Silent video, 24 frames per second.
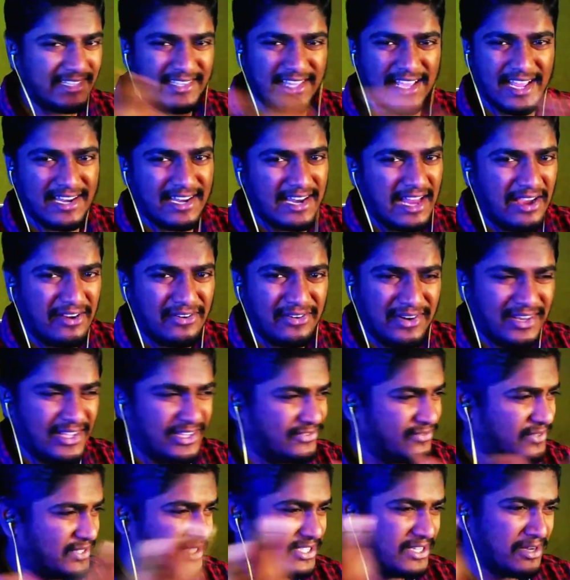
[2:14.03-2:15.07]
that nowadays
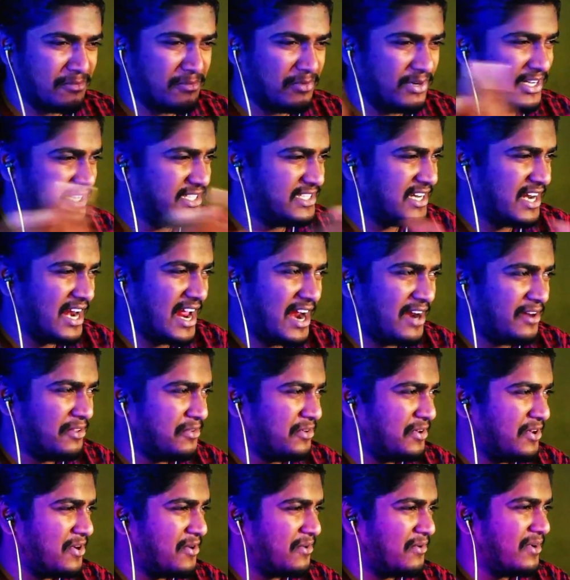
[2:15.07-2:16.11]
for some reason i don't
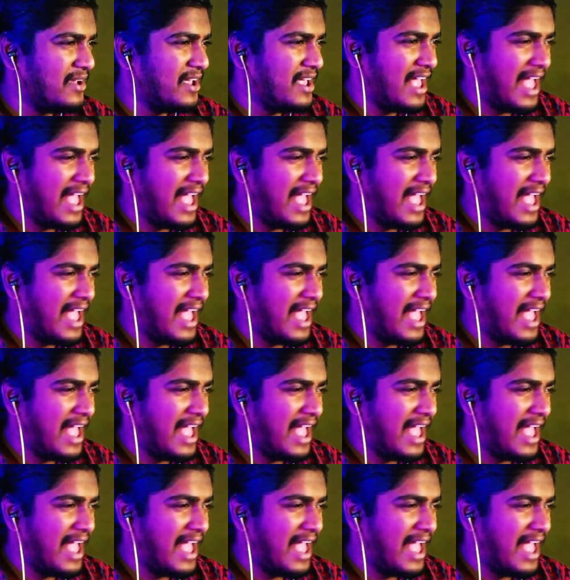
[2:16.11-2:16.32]
know